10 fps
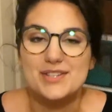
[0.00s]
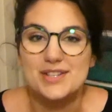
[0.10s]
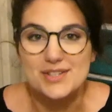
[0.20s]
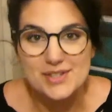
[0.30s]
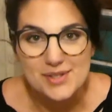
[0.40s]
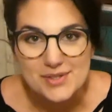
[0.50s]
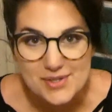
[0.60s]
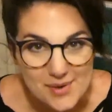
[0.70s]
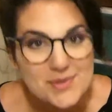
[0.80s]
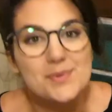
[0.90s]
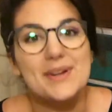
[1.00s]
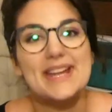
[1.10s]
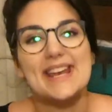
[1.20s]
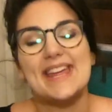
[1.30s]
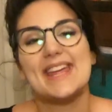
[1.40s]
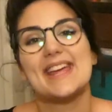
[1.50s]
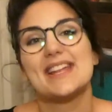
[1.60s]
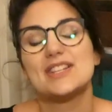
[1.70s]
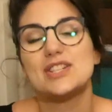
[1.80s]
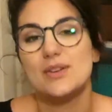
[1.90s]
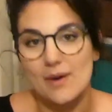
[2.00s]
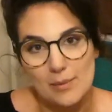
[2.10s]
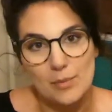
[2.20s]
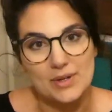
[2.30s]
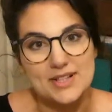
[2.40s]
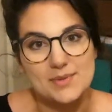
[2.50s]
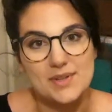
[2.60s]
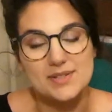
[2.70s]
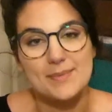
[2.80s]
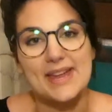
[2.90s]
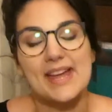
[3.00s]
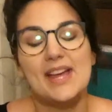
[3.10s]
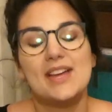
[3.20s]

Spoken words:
she's so sweet and she knew how important this was to me.